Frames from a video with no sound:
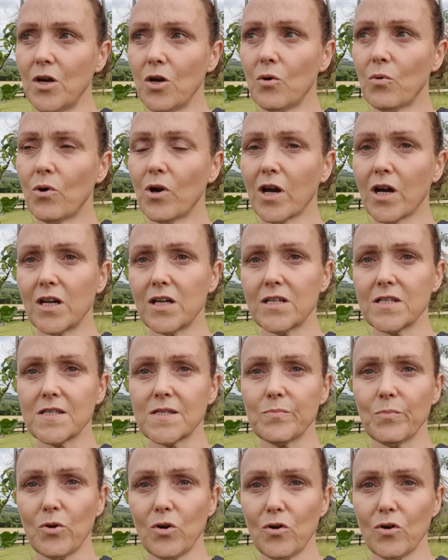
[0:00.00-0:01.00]
working in
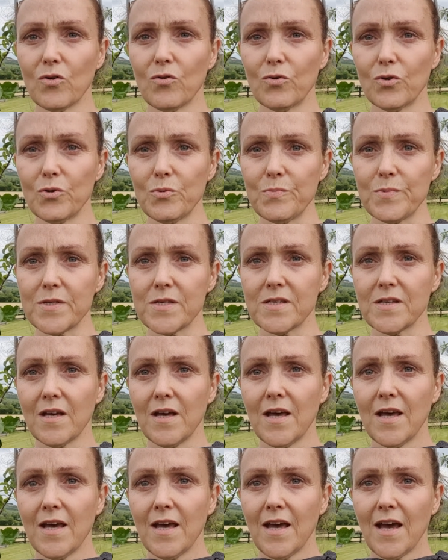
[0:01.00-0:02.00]
small groups,
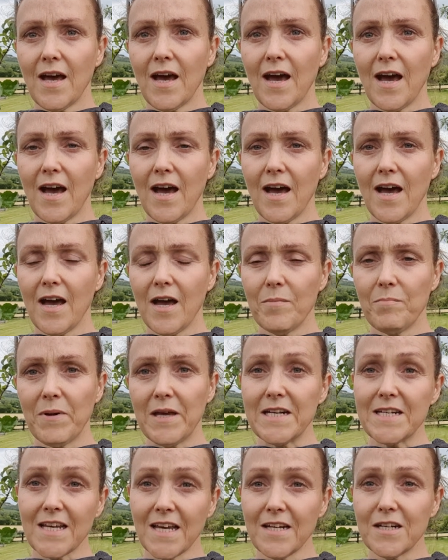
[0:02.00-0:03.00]

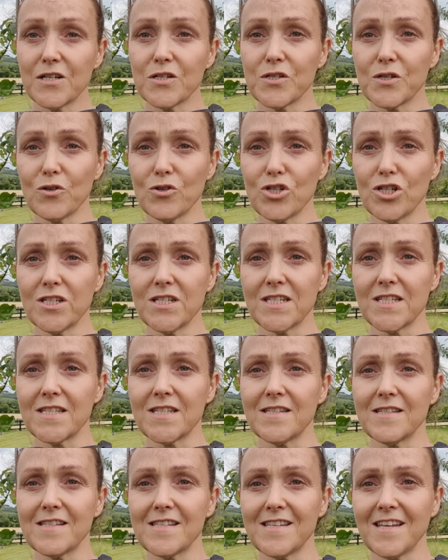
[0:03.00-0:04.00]
maintaining social
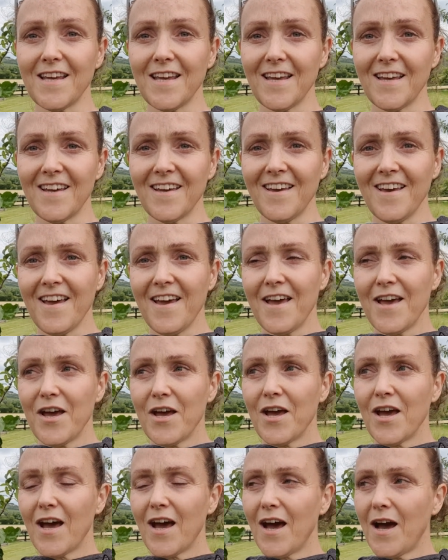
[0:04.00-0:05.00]
distancing.
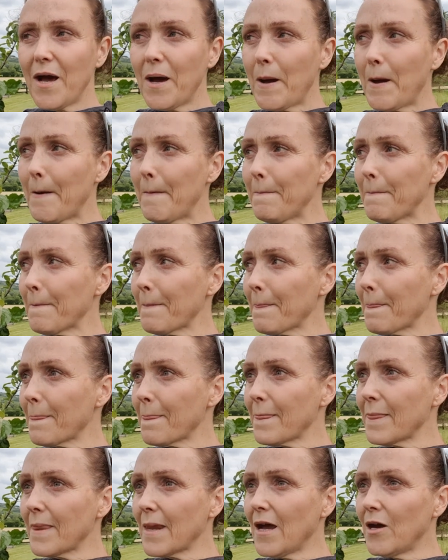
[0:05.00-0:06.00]
Uh,
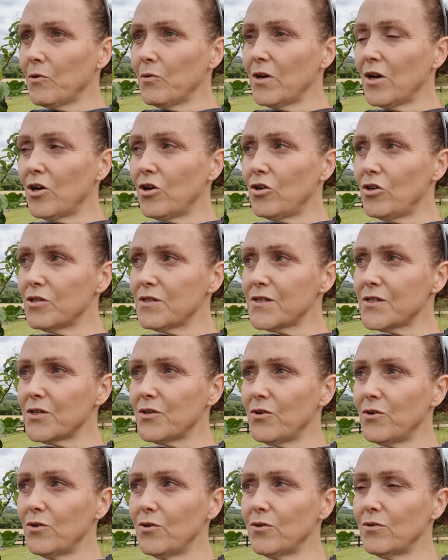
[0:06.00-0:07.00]
I will
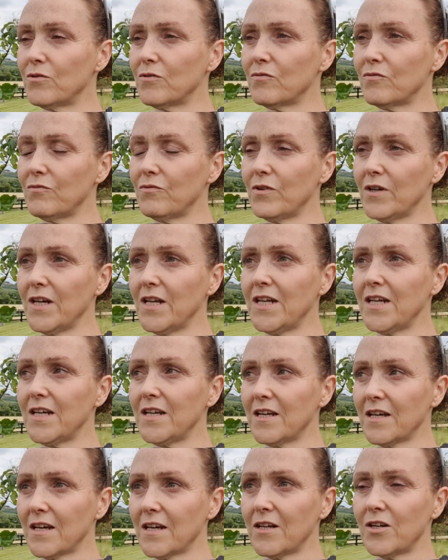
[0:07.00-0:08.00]
also really
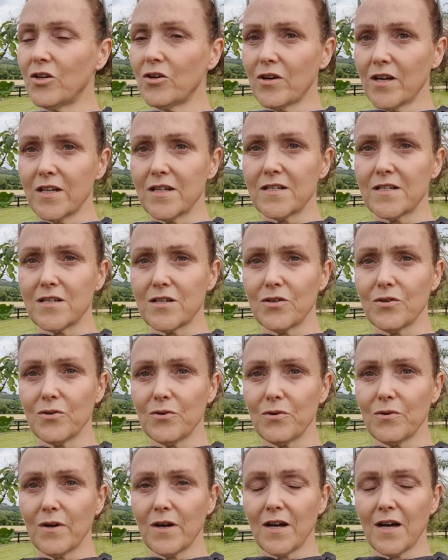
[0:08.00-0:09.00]
look into